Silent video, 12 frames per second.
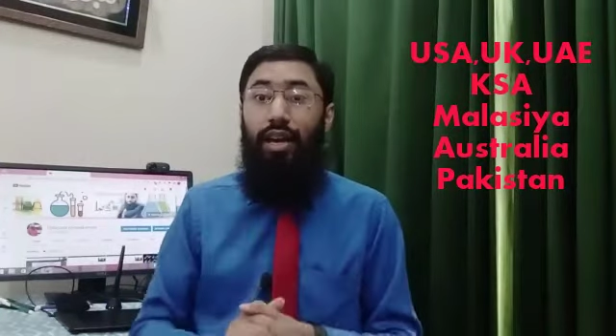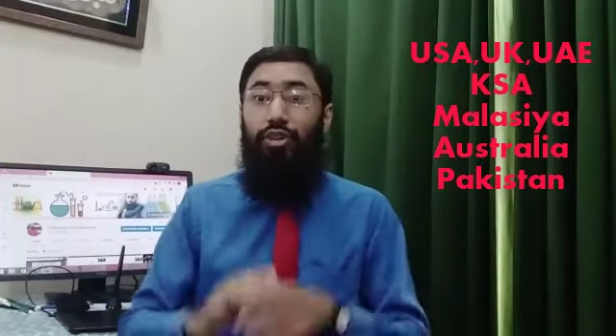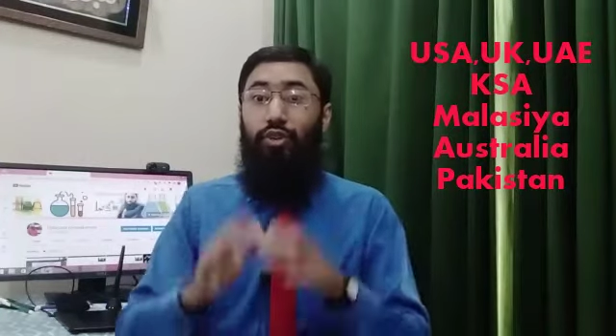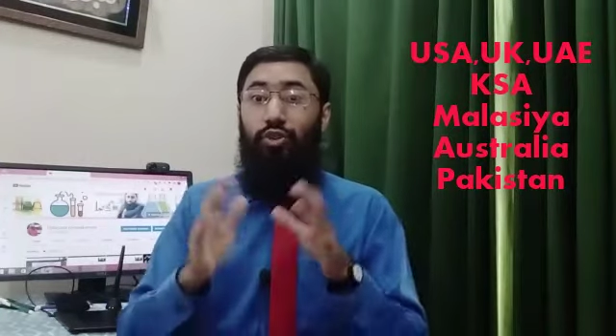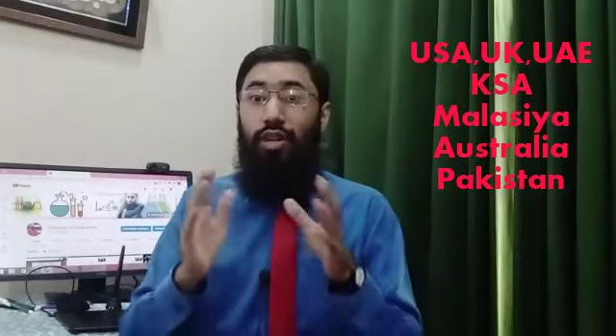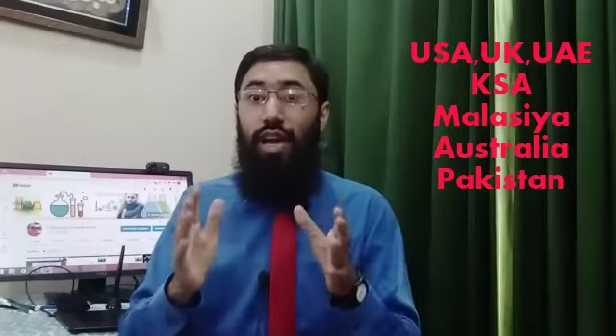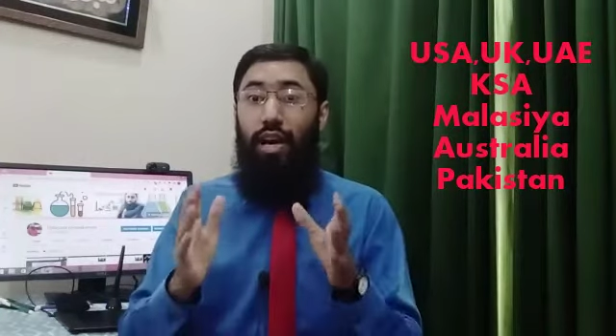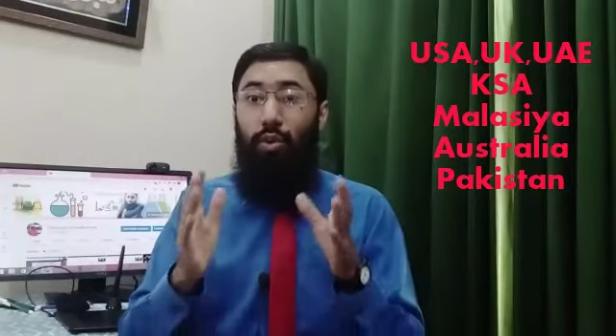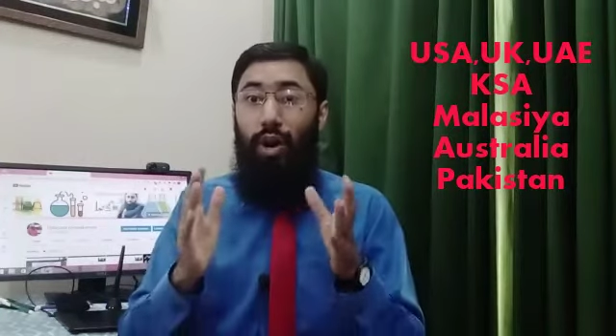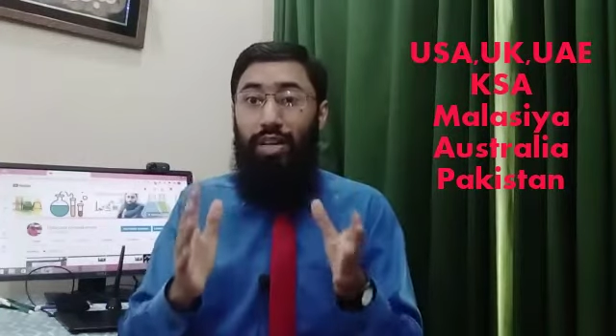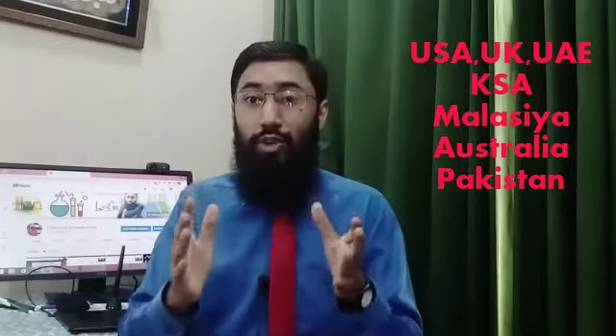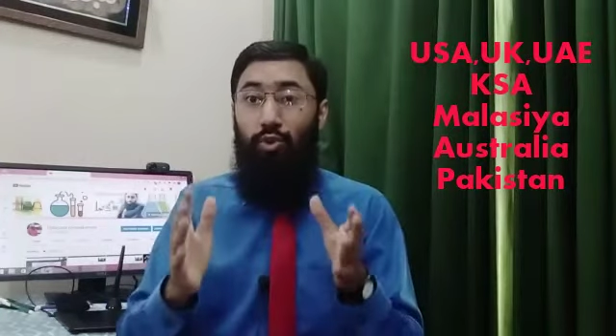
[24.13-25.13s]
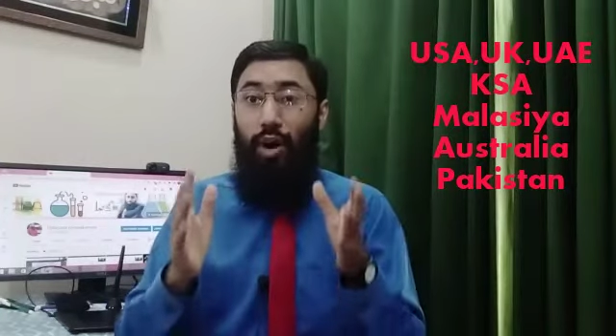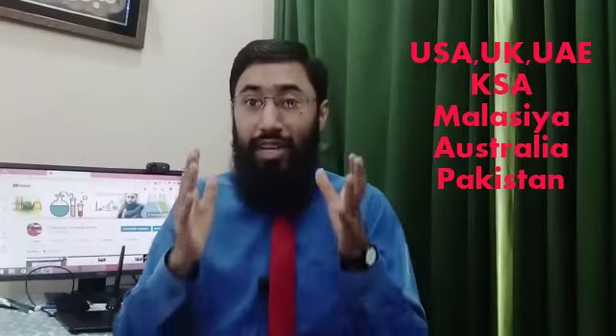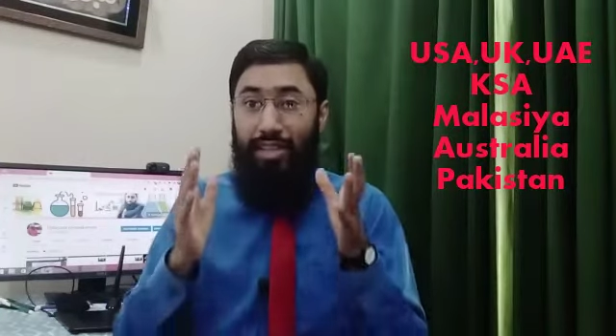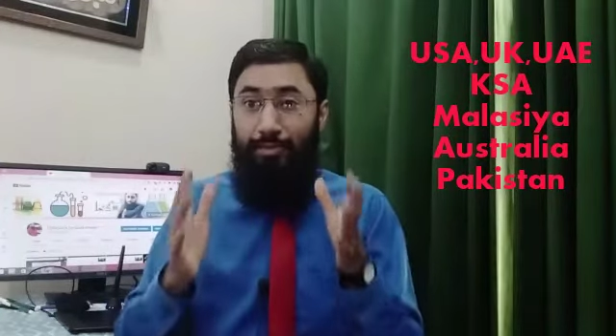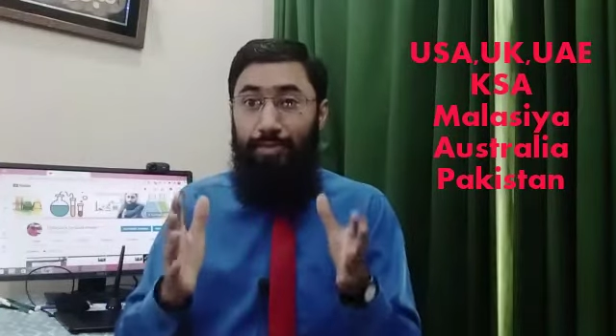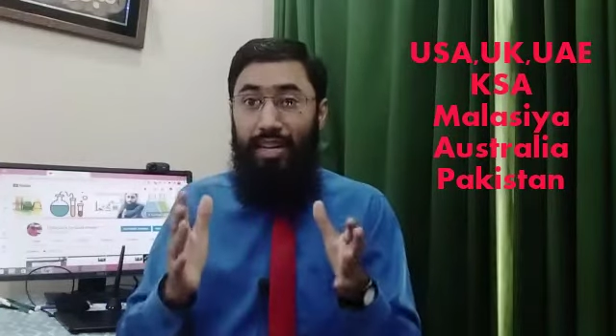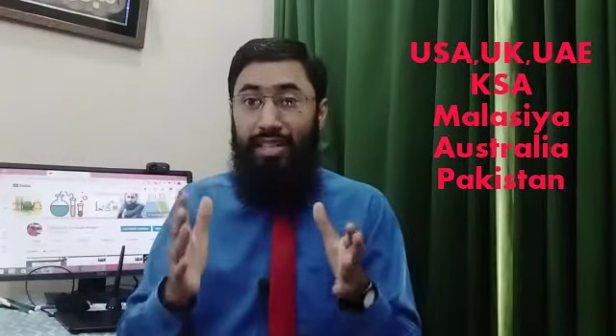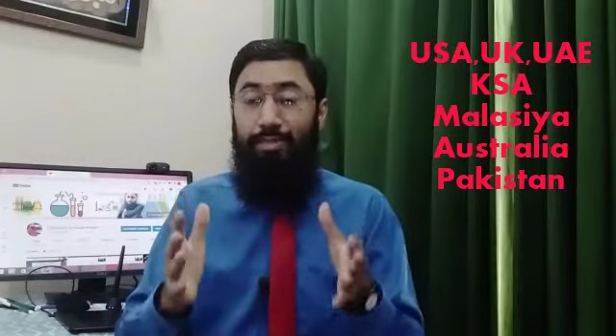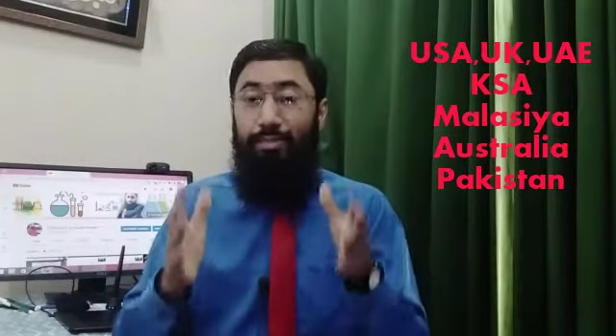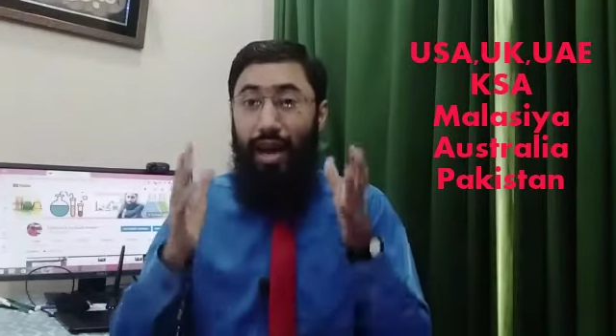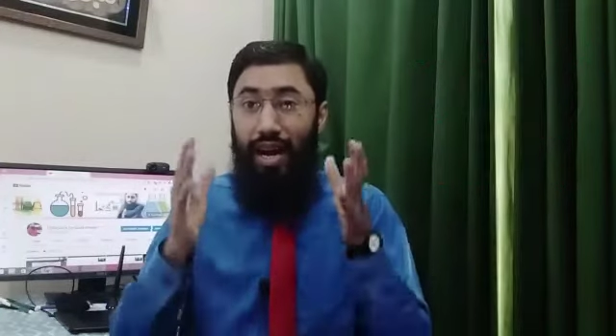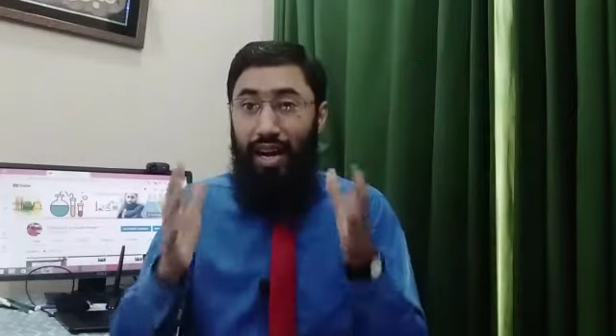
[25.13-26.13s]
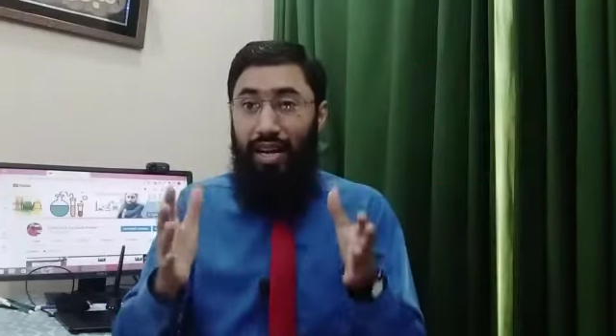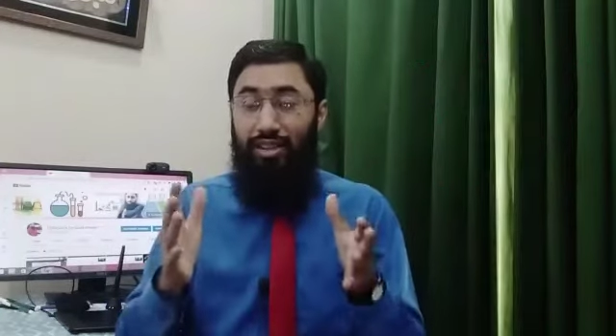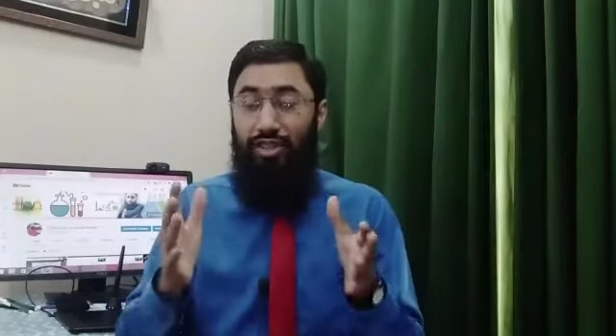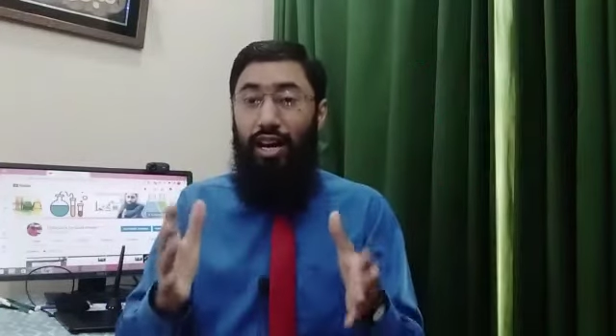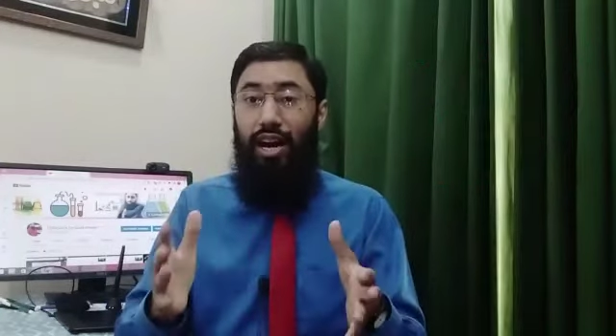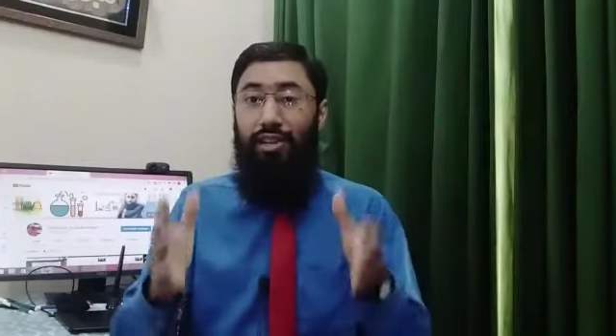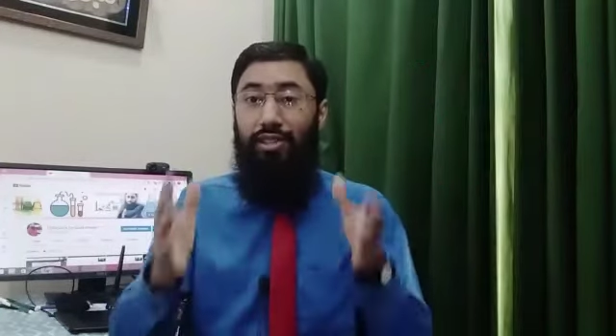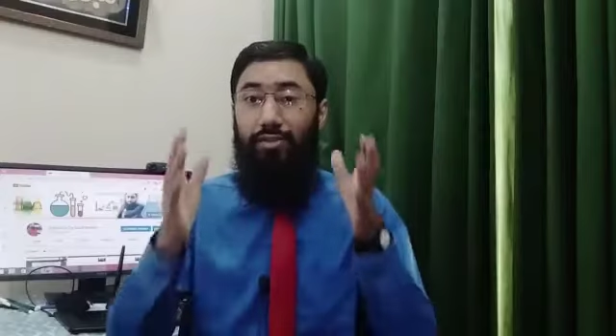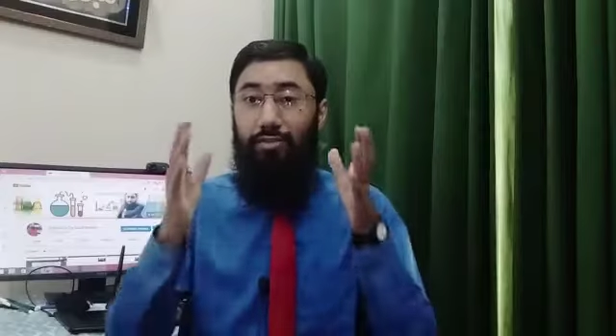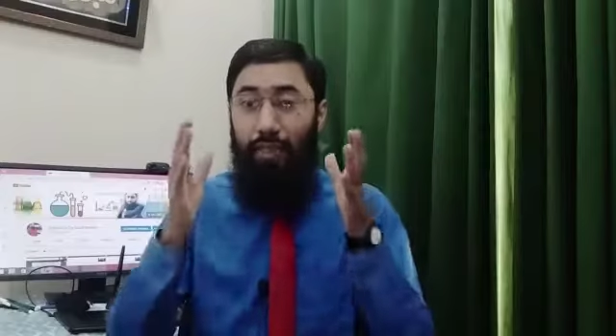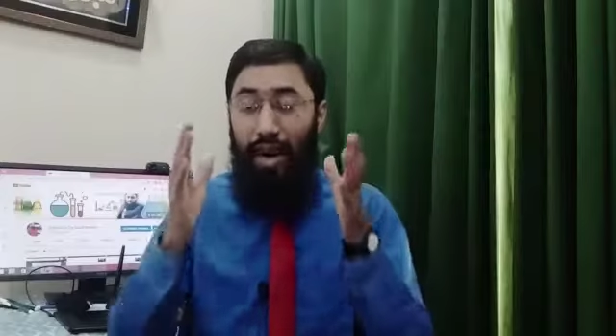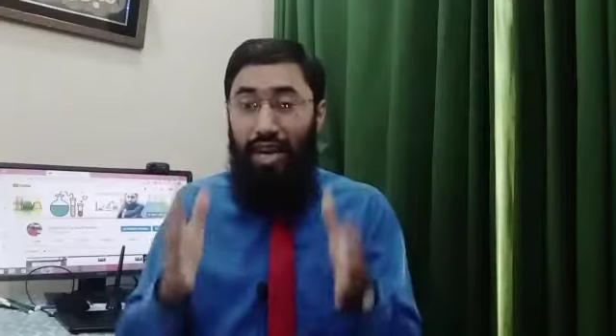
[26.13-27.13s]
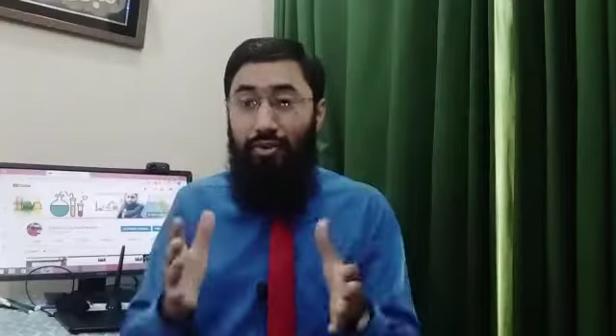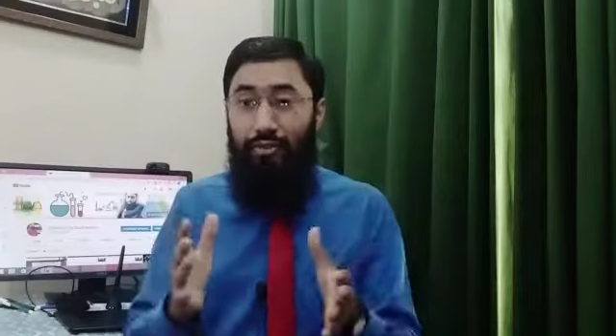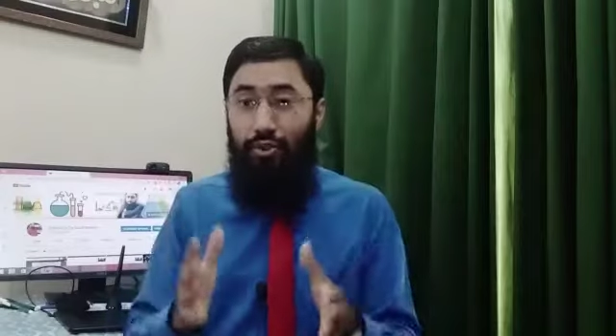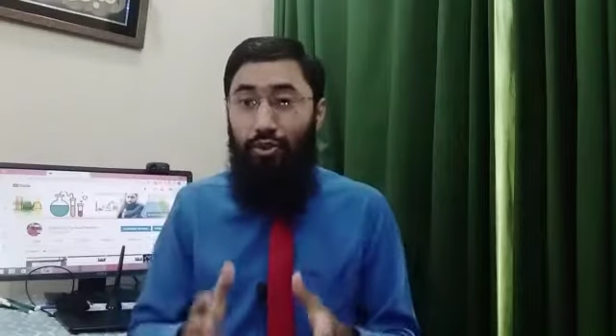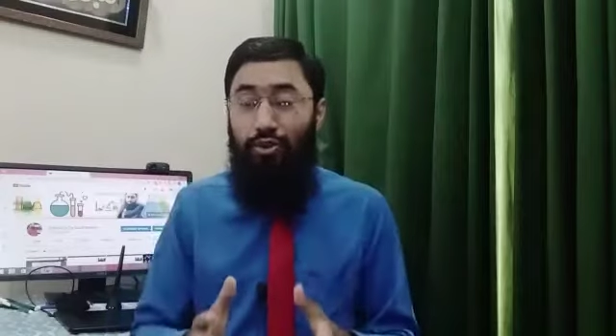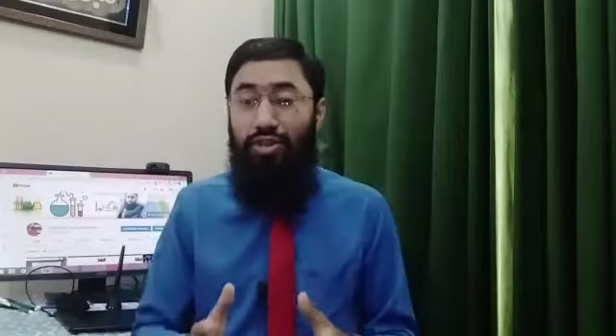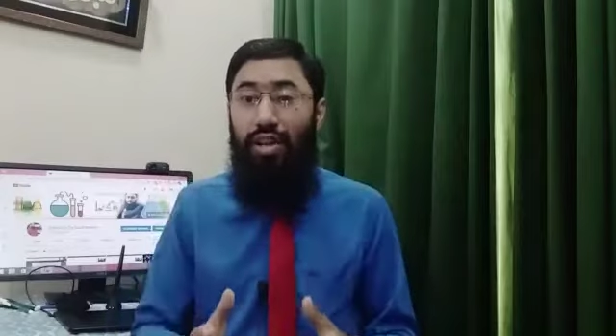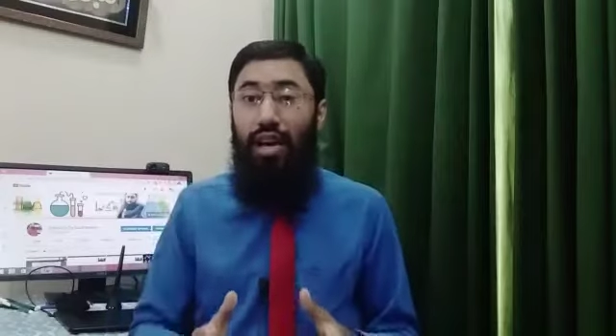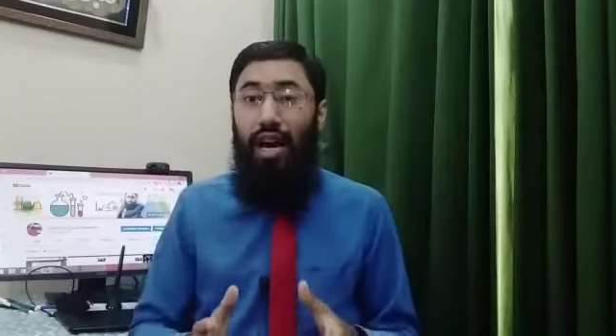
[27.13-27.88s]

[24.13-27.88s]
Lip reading: Today, I want to express my ideas, my views